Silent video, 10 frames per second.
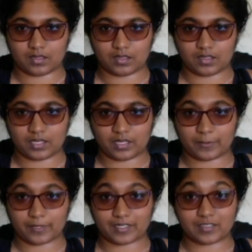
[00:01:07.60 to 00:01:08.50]
And now
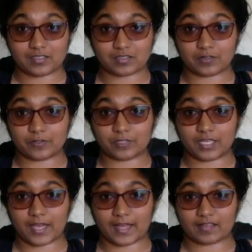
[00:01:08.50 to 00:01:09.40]
we're going to slowly
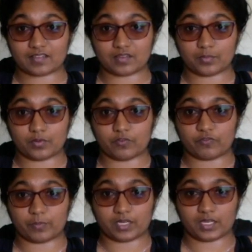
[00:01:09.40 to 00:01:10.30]
add some
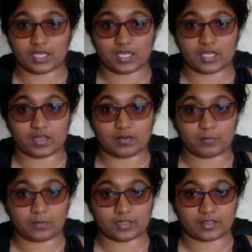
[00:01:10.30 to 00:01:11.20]
movement in
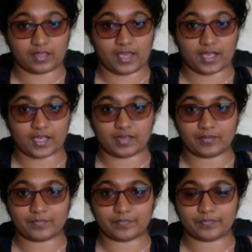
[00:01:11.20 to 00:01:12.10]
with the head
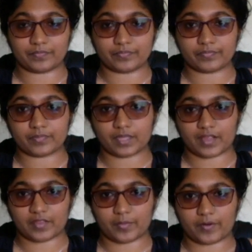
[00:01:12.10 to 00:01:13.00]

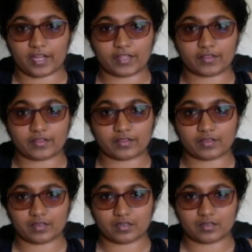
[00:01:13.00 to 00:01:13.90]
and the breath.
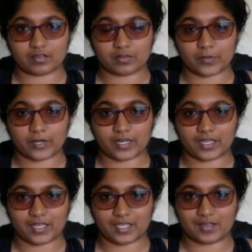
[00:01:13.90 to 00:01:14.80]
So we're going
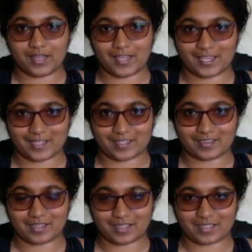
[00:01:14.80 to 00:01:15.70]
to inhale
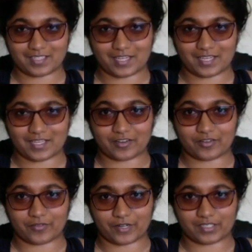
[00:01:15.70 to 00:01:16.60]
and take it
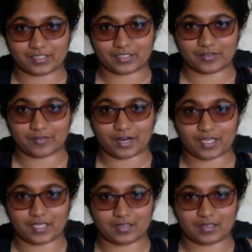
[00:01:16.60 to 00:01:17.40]
over to the right.